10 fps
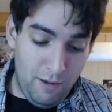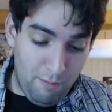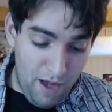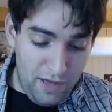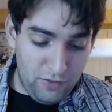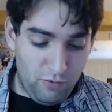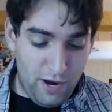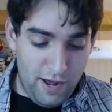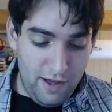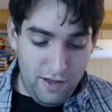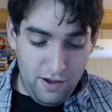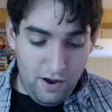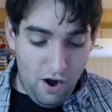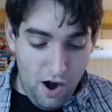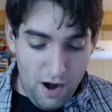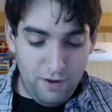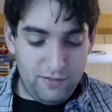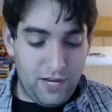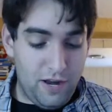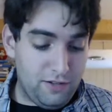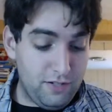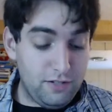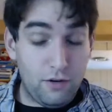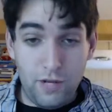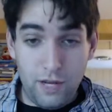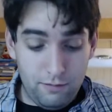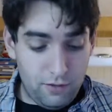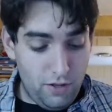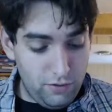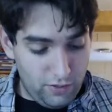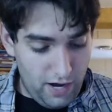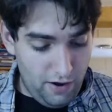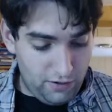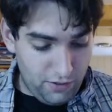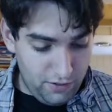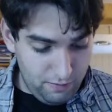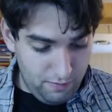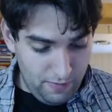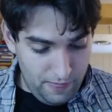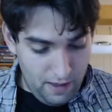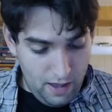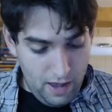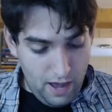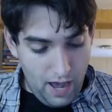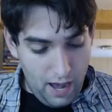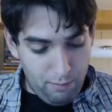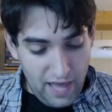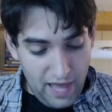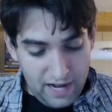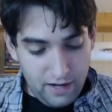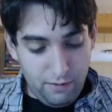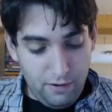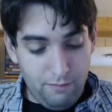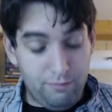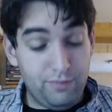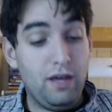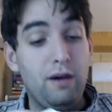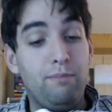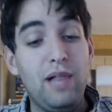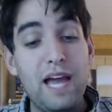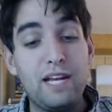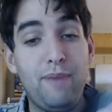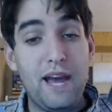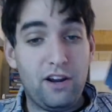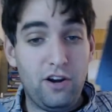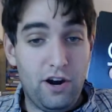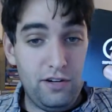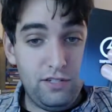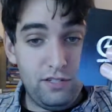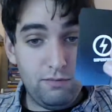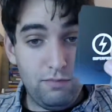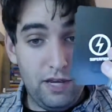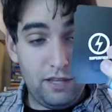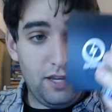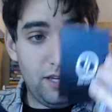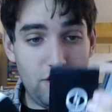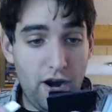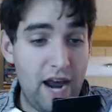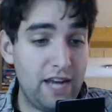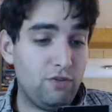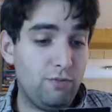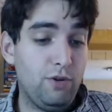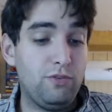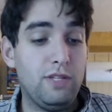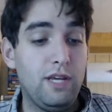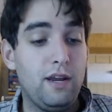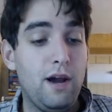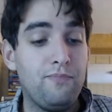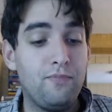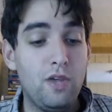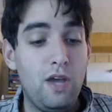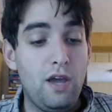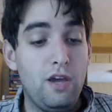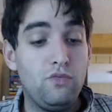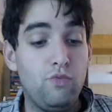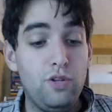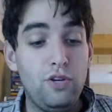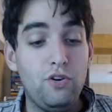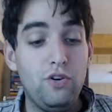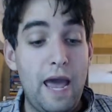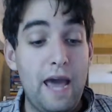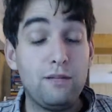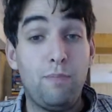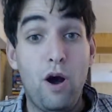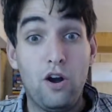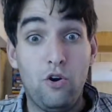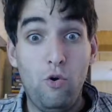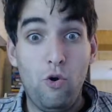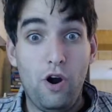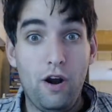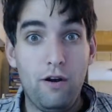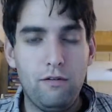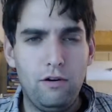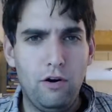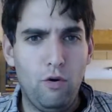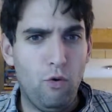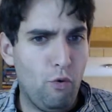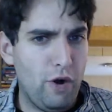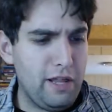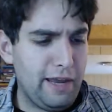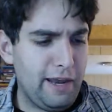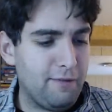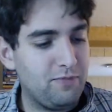Mothra, army of skeletons. Okay, so those are characters. The black back cards, like these, are attributes, like, is really good at parkour. Really.